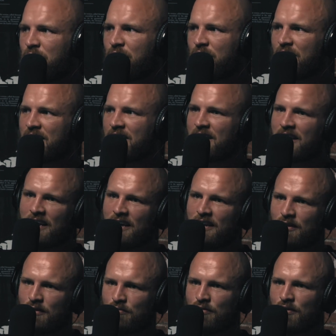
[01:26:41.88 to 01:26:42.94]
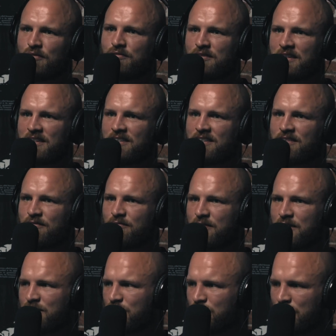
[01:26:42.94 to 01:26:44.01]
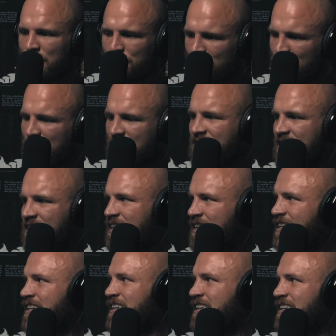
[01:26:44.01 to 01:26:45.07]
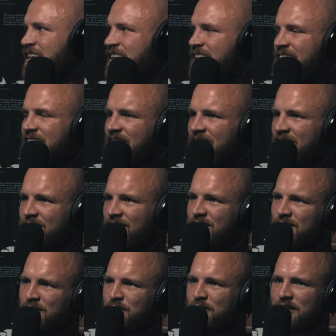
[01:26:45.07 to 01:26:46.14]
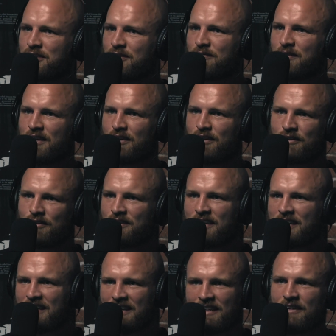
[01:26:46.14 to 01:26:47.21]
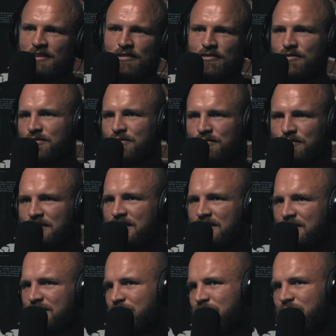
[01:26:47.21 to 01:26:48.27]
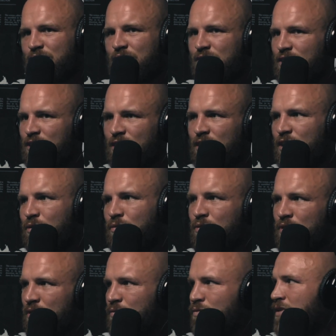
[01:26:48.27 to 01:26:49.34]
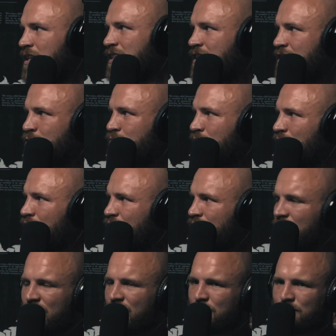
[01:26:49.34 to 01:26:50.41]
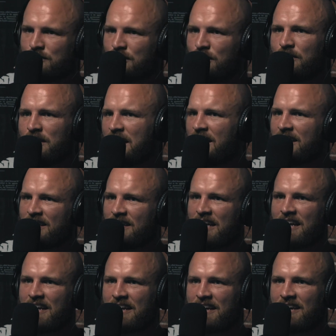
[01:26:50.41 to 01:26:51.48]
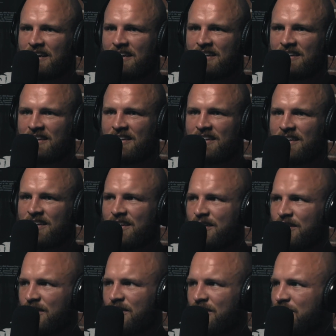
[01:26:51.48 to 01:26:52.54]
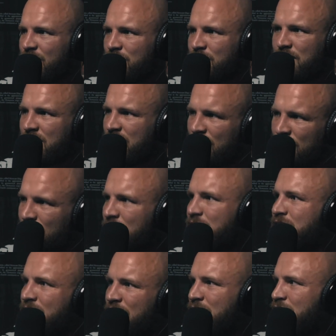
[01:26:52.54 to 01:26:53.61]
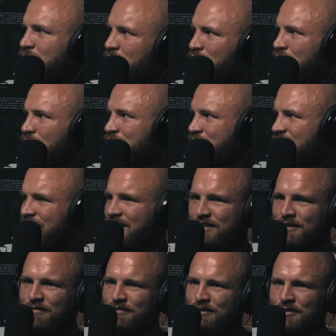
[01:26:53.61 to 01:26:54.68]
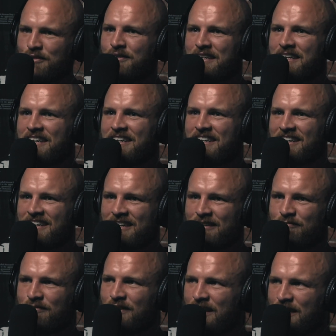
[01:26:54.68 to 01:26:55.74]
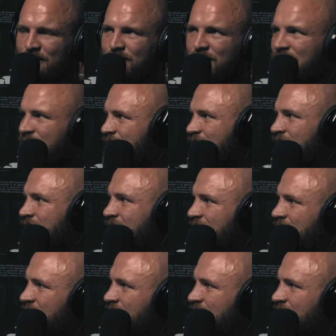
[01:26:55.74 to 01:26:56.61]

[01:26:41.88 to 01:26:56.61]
what I get out of the process of it, just being present in it. Not so much about I've got to get here or do this or I want to win this belt. Like I'm so out of that now. Like I'm just invested in the process of doing it and being in it.